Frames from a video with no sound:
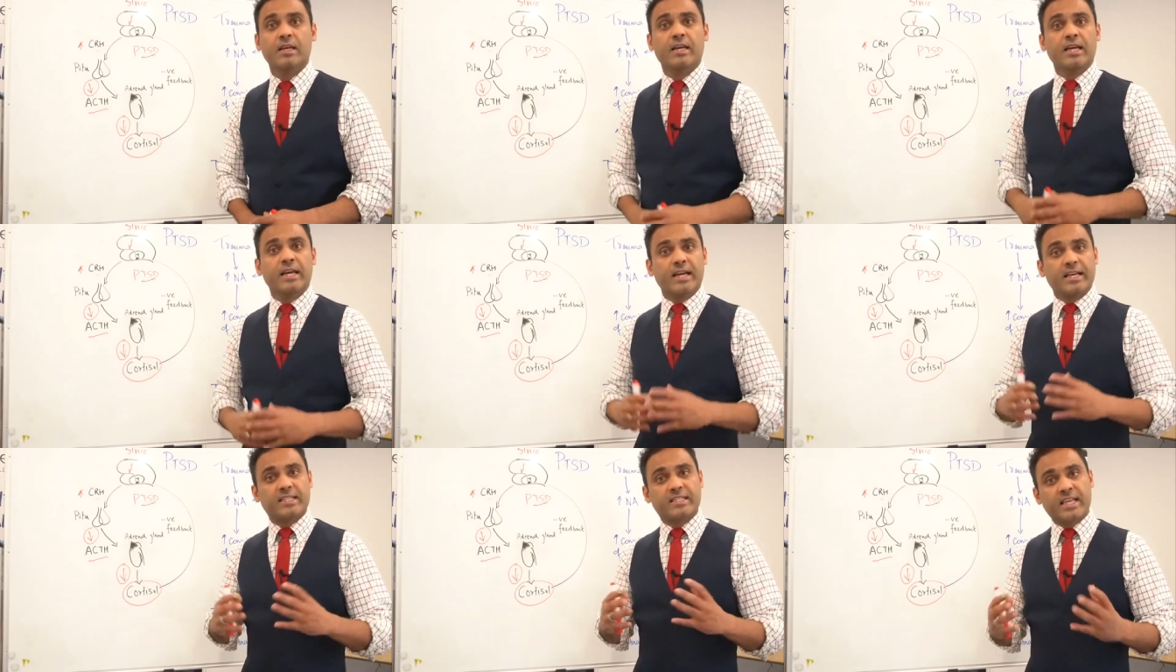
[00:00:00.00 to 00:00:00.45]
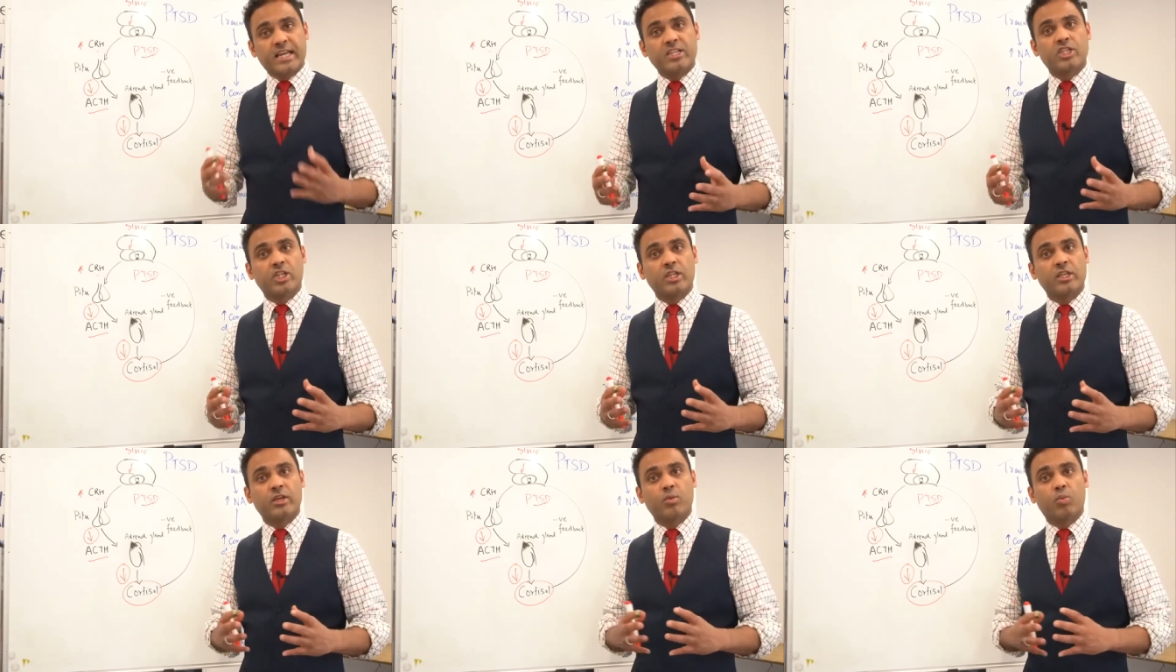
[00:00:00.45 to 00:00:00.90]

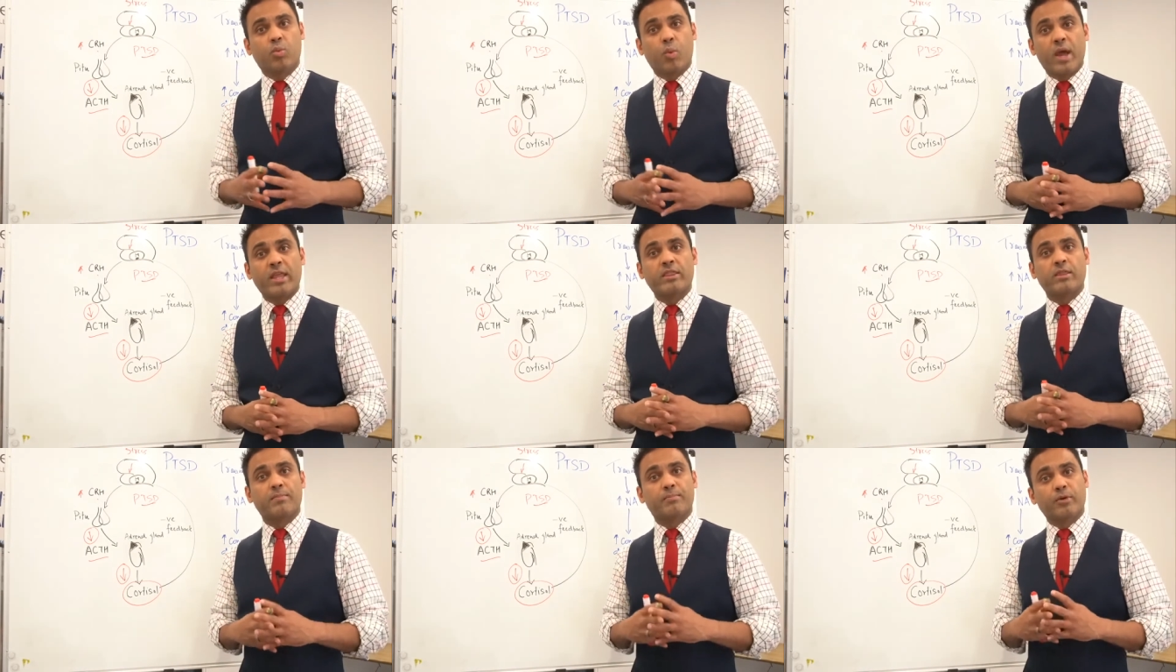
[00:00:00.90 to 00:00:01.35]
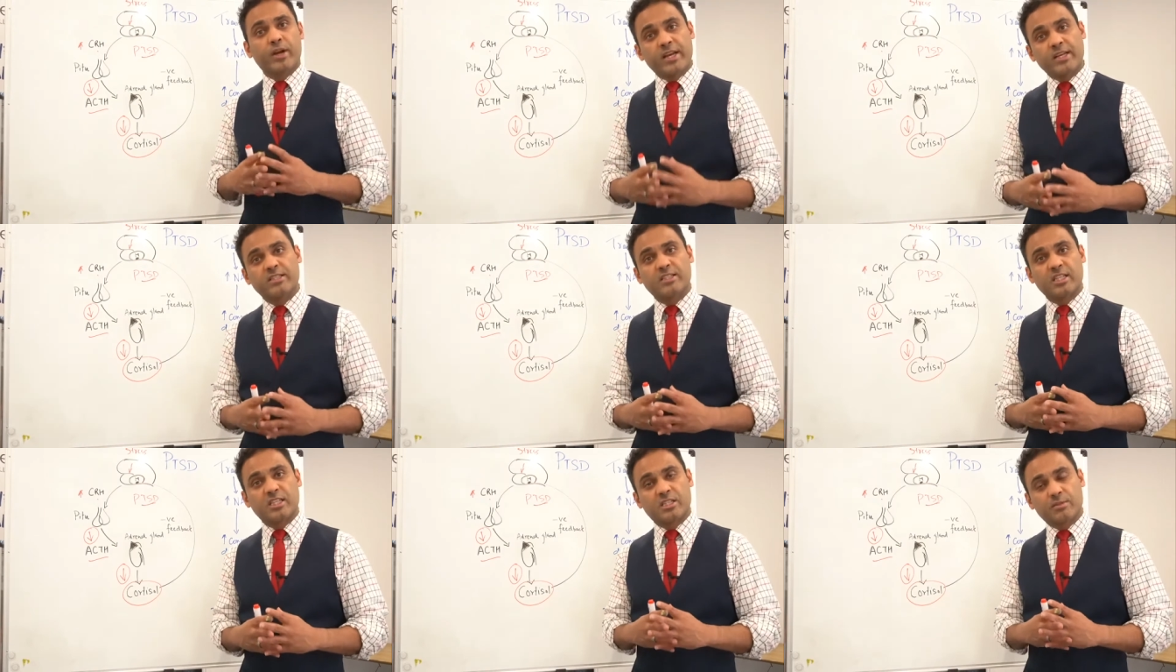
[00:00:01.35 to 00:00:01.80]
Essentially, when the brain
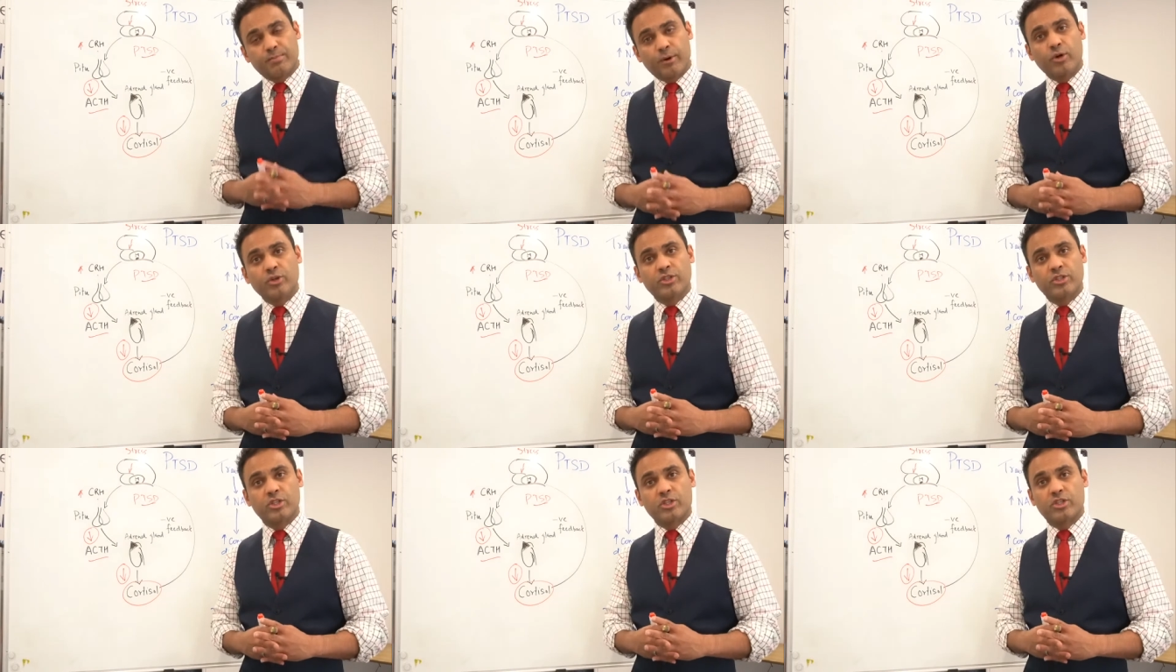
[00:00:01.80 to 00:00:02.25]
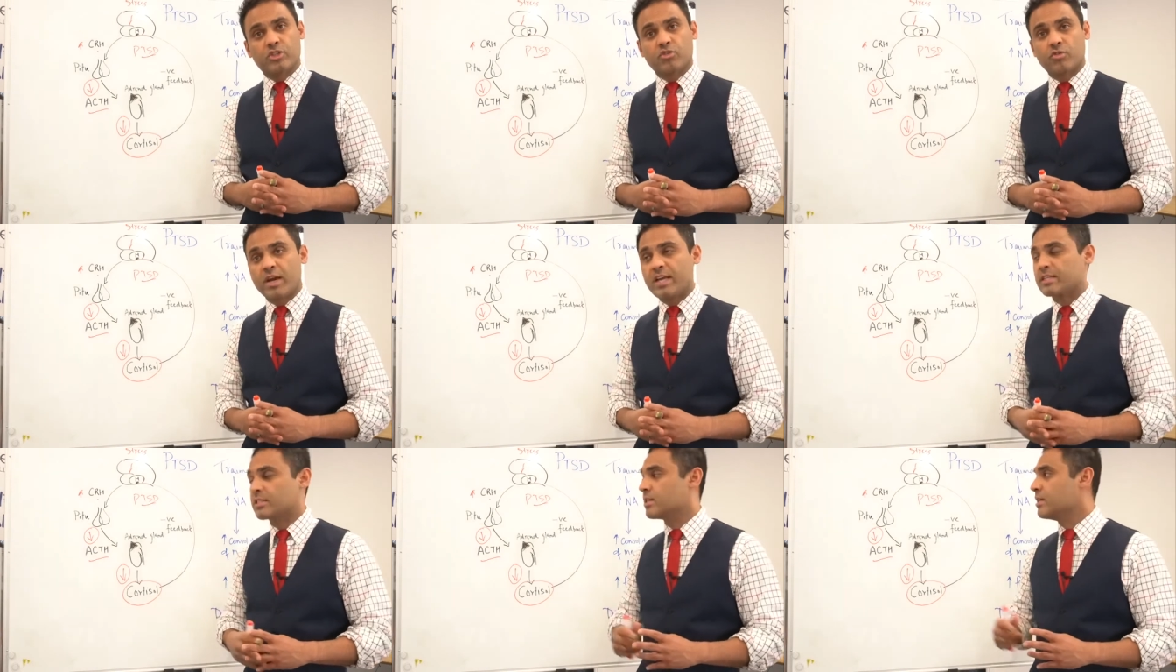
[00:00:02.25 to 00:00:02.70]
is exposed to
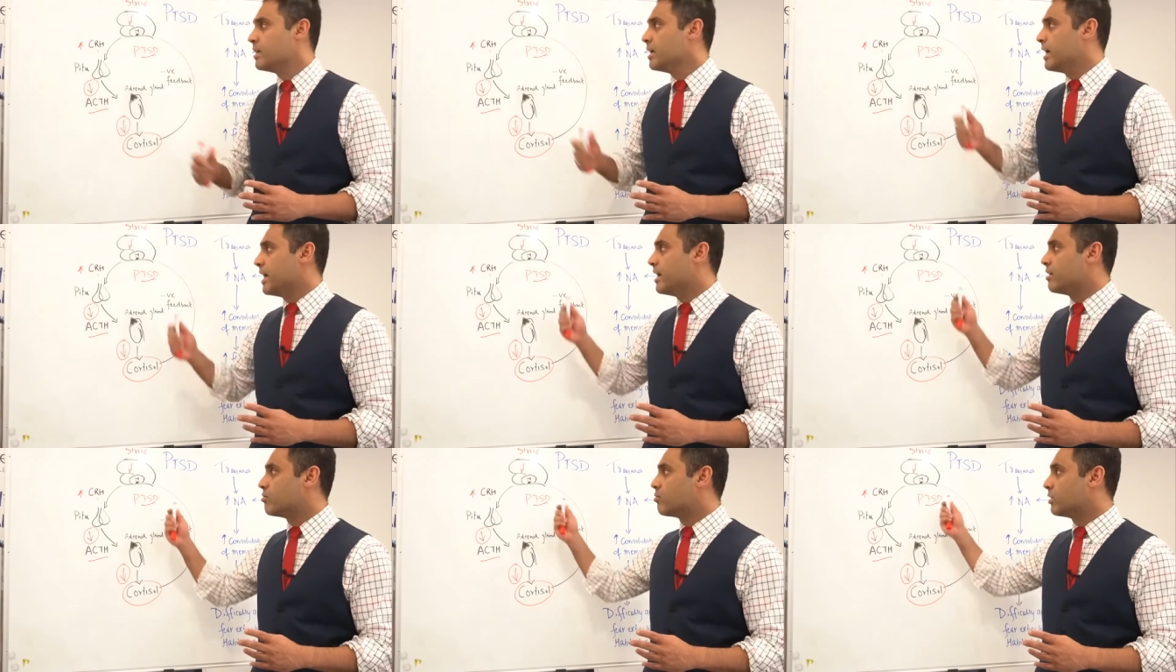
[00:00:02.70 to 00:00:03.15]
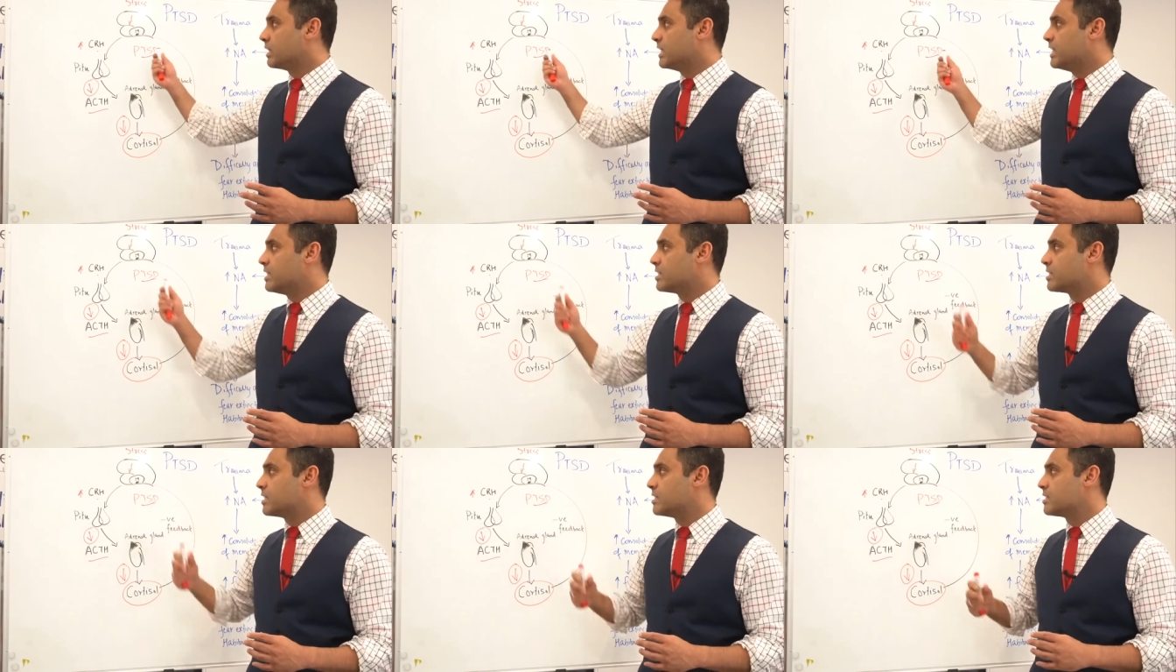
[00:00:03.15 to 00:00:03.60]
stress, it
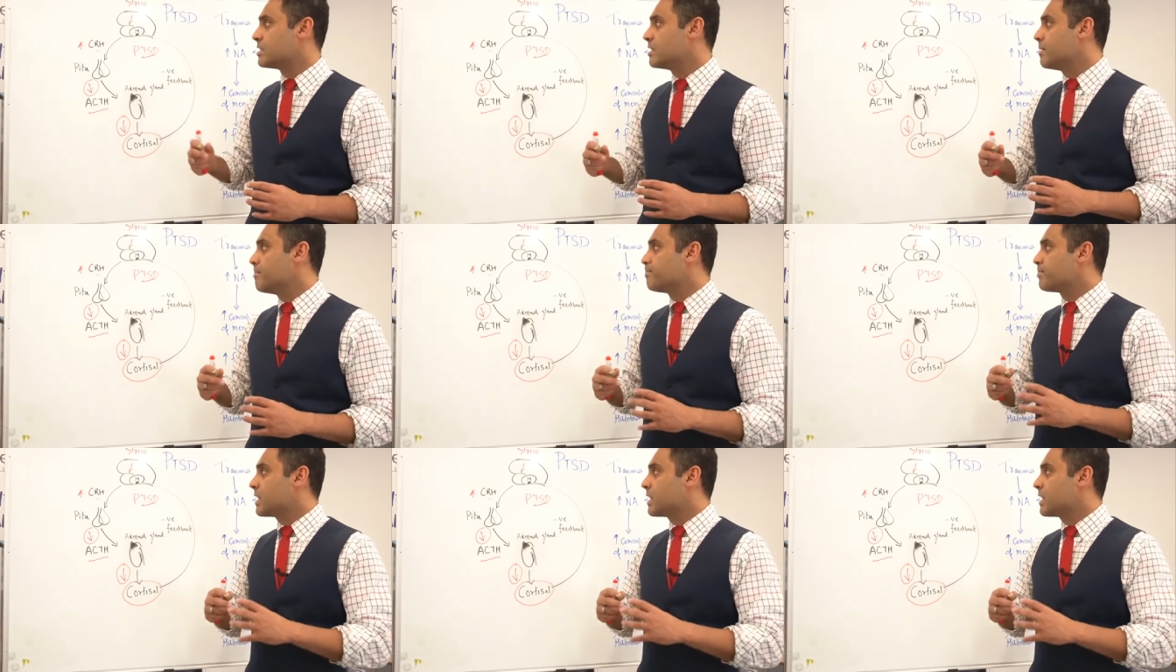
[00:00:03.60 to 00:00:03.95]
releases